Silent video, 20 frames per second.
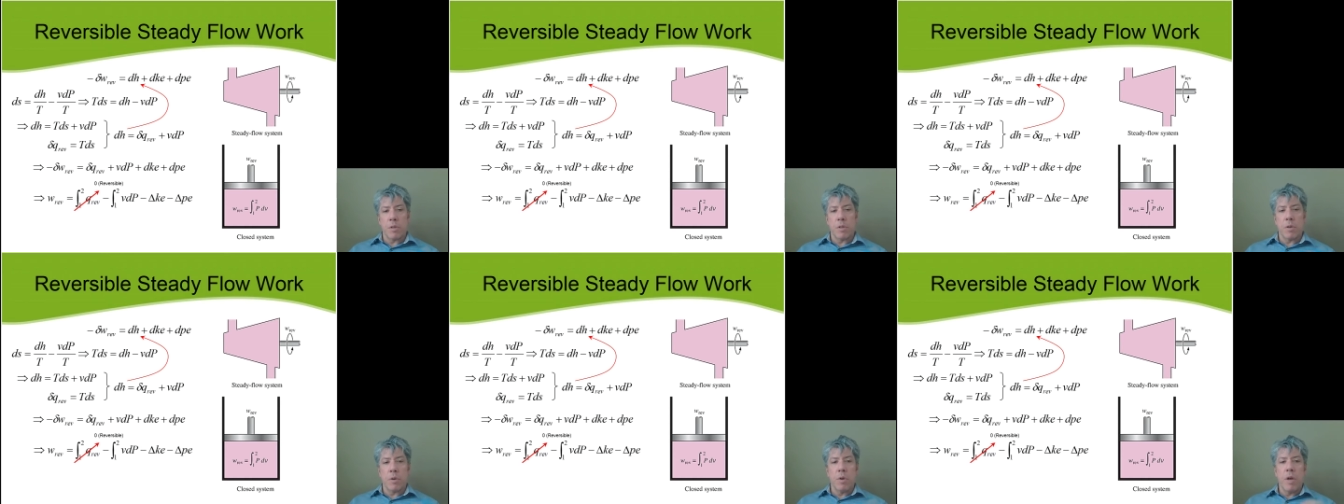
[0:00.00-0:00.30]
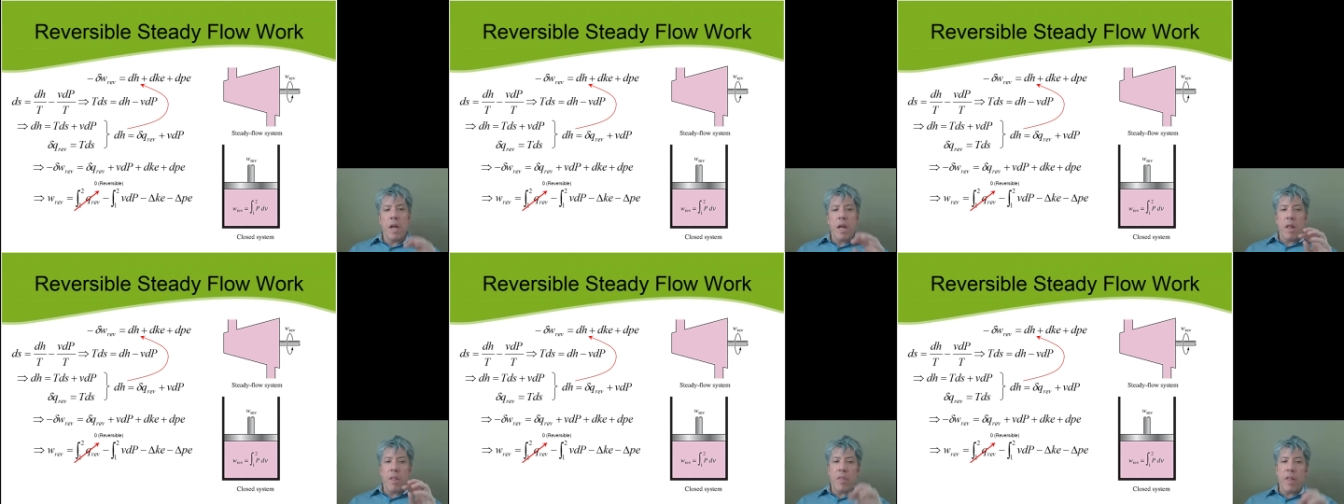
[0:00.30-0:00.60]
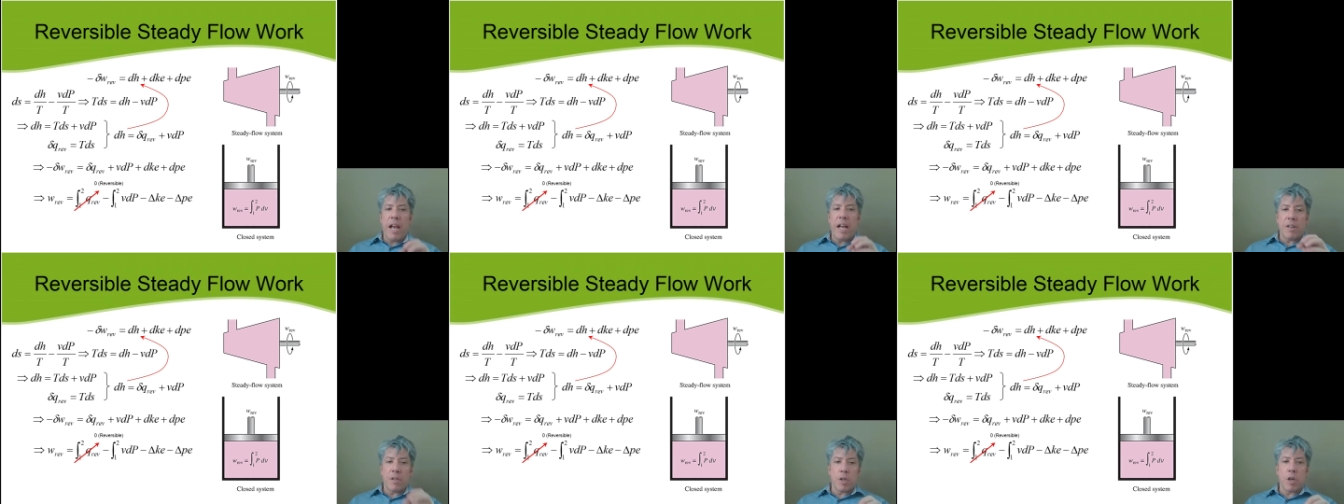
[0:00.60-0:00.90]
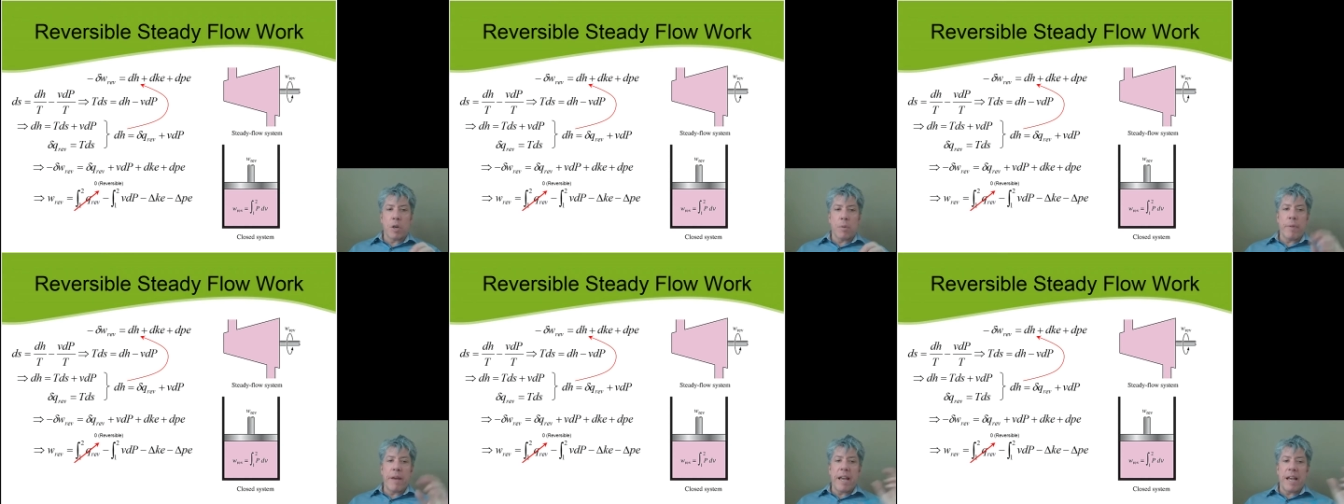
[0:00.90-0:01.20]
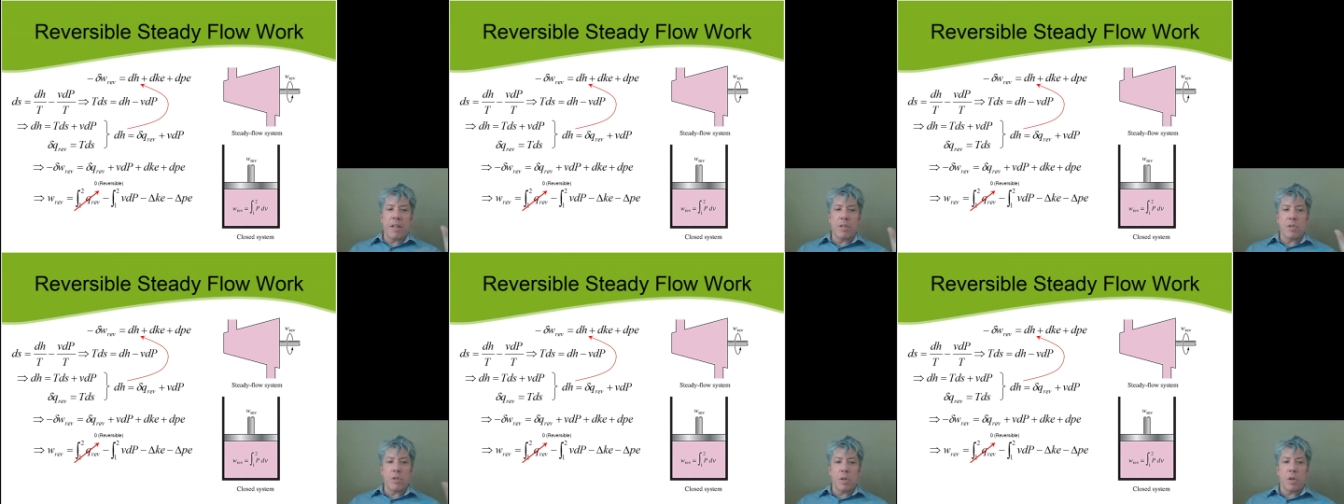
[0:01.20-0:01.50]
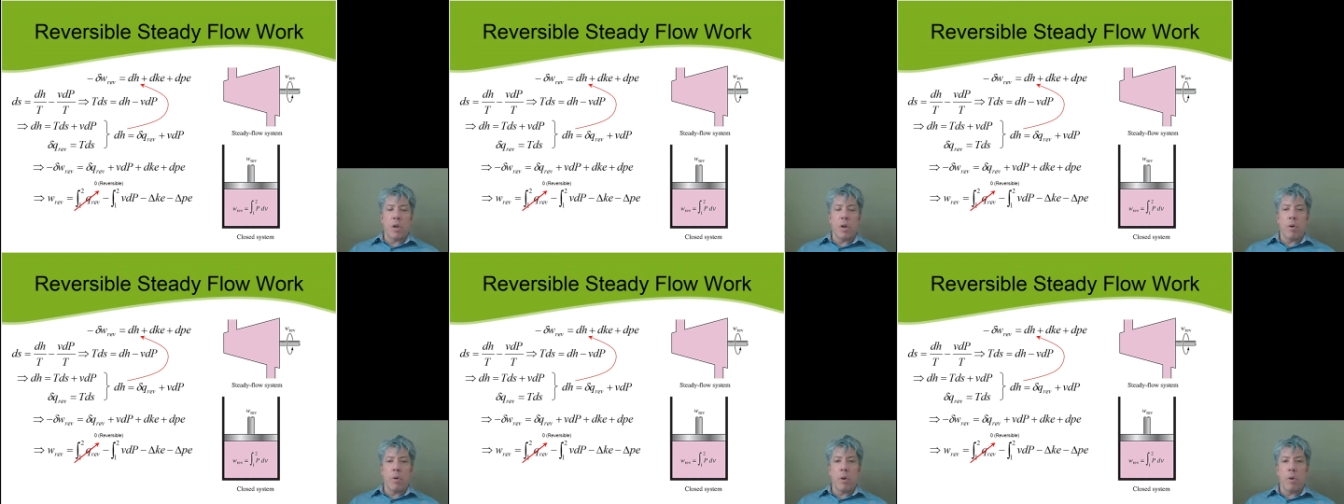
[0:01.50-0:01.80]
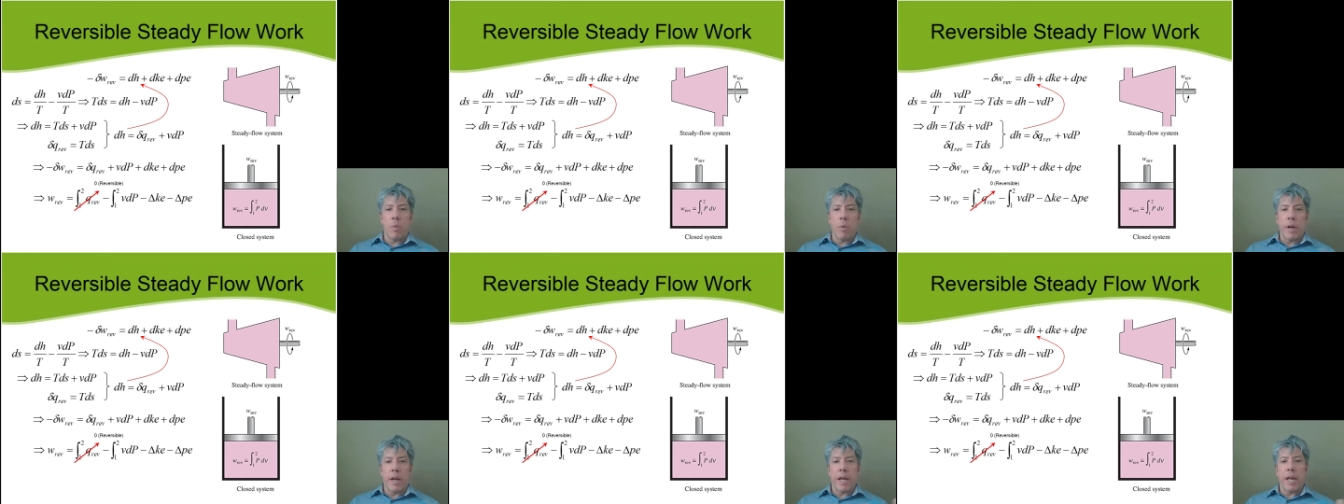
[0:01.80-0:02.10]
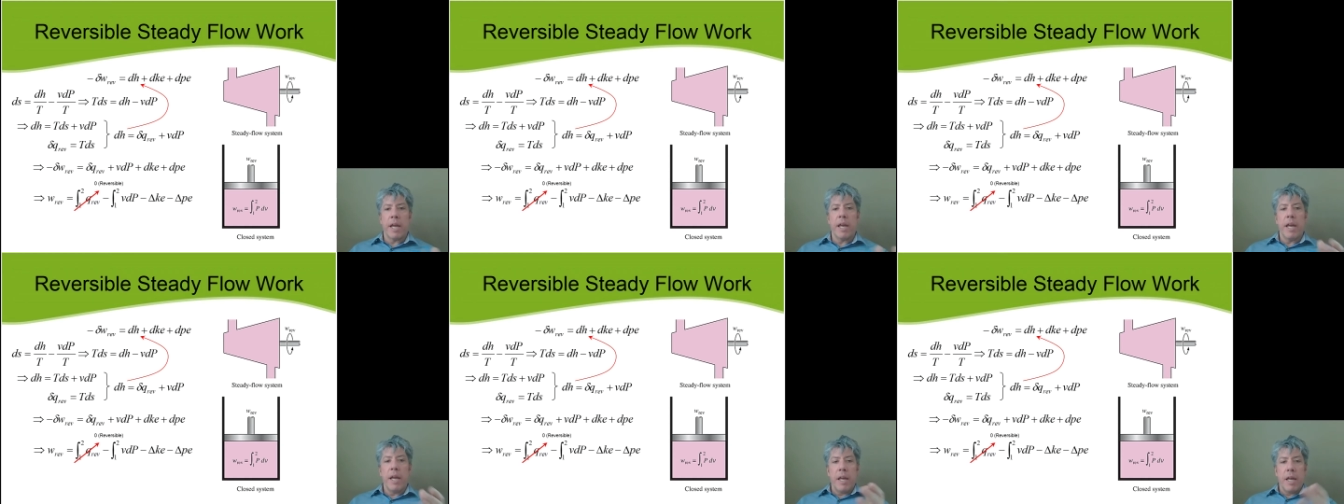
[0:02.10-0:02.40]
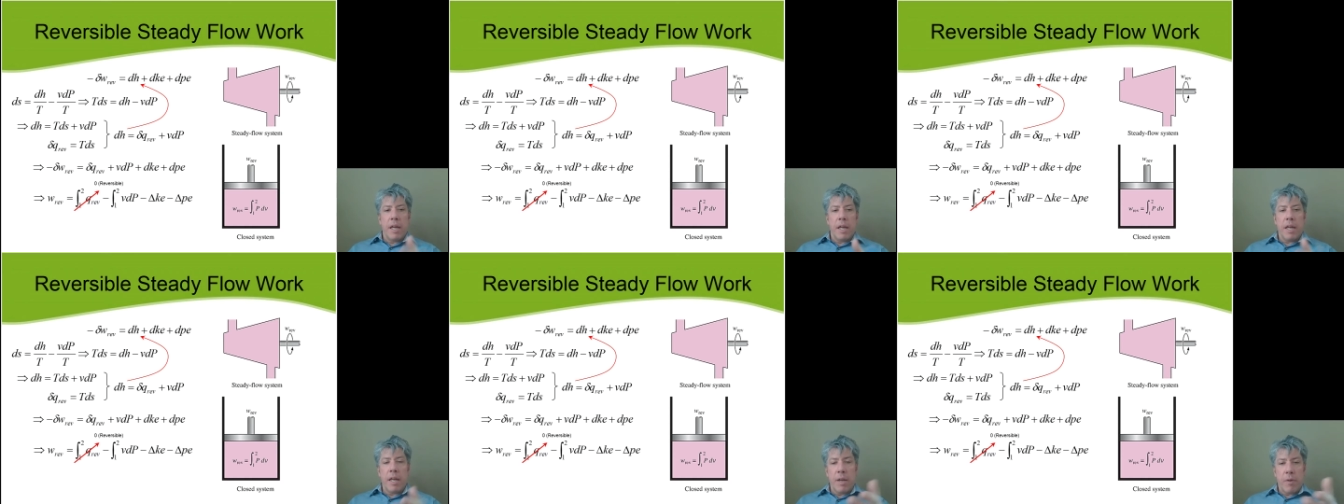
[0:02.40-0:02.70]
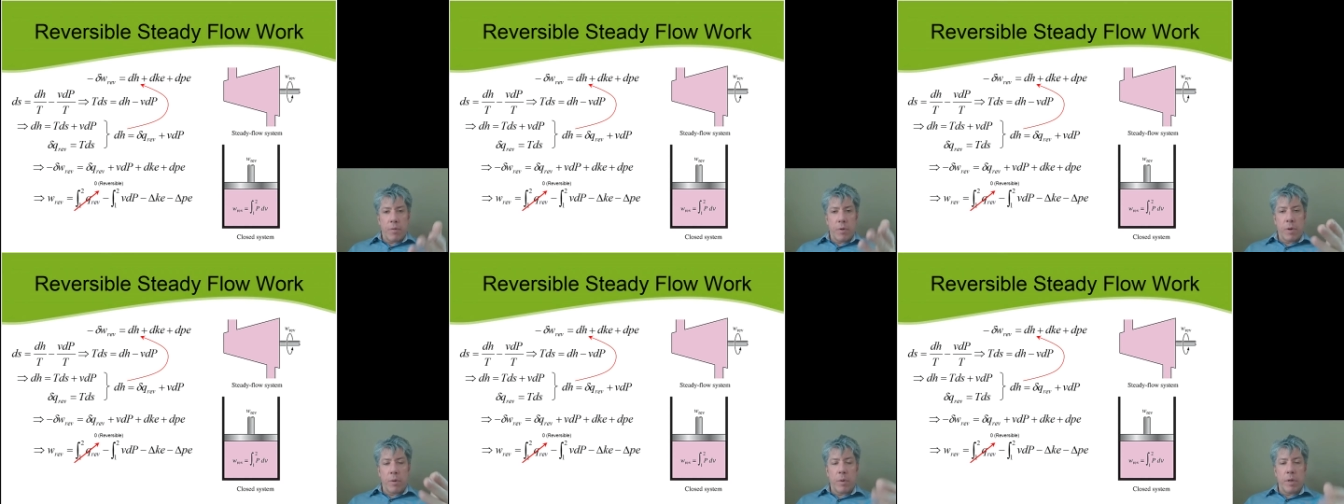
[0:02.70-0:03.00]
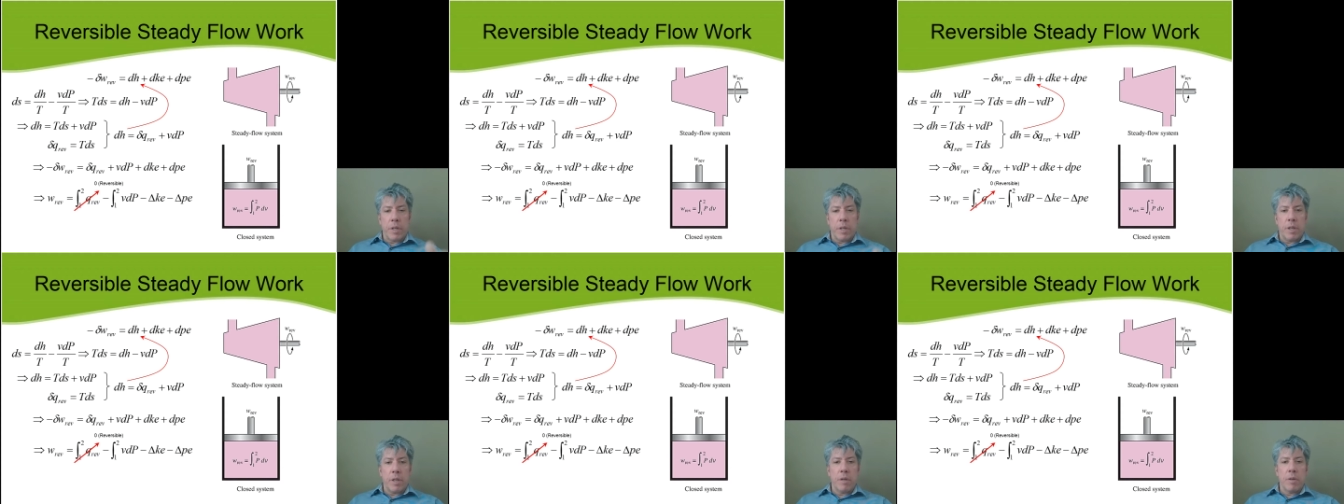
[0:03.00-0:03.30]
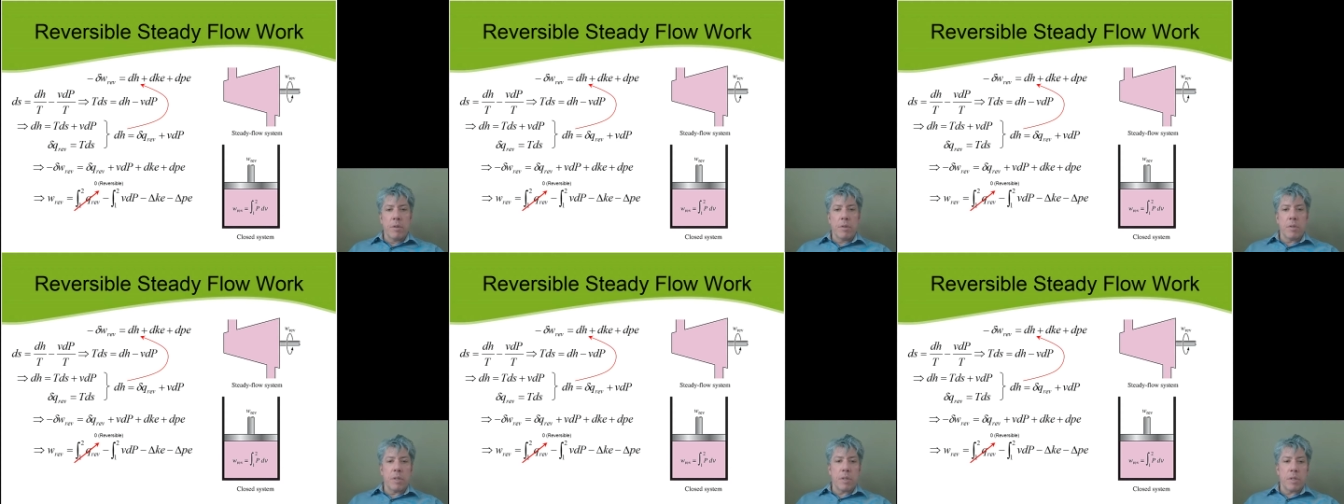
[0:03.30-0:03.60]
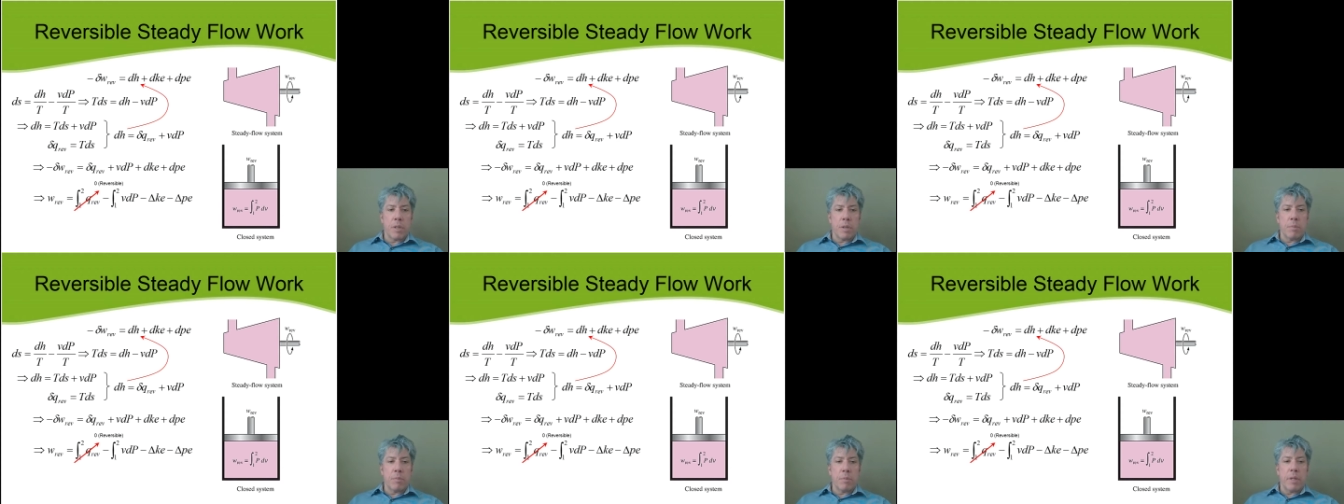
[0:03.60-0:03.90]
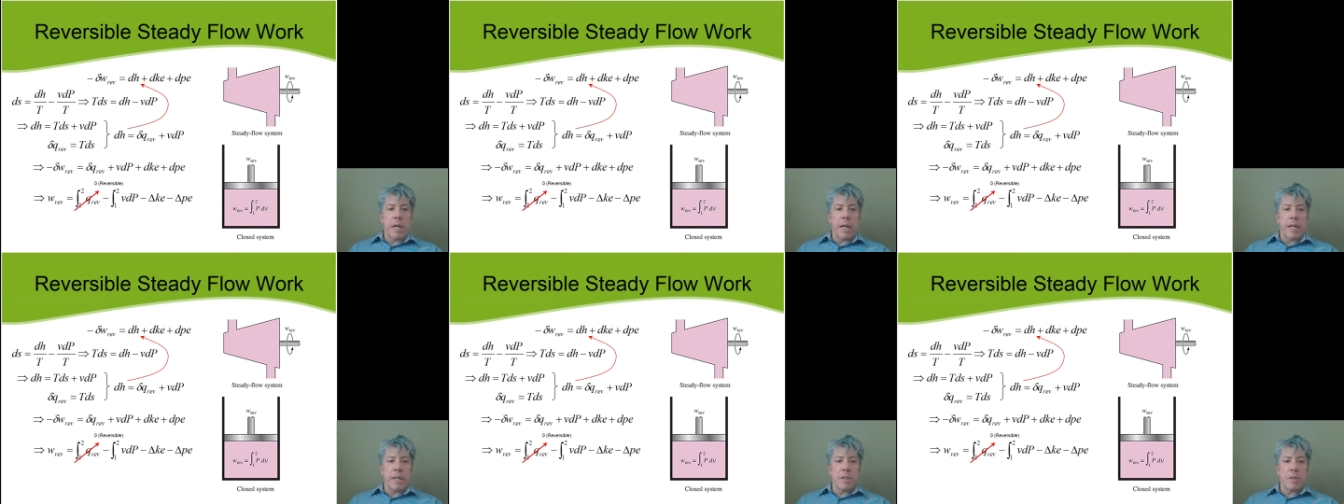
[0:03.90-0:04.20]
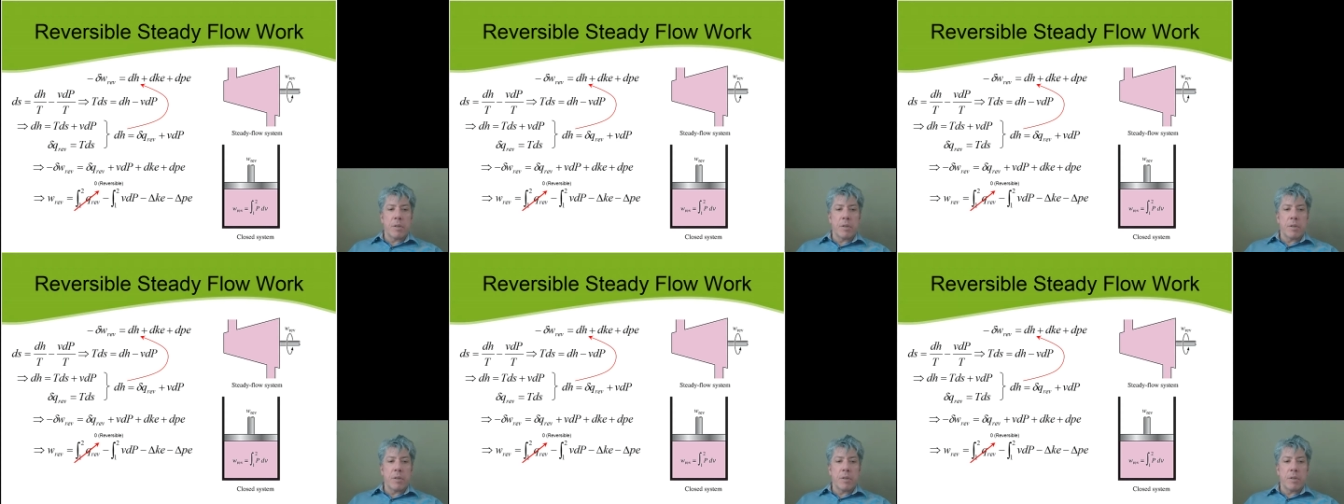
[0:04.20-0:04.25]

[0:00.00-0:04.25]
So that term has to go away if we're going to use this and apply it.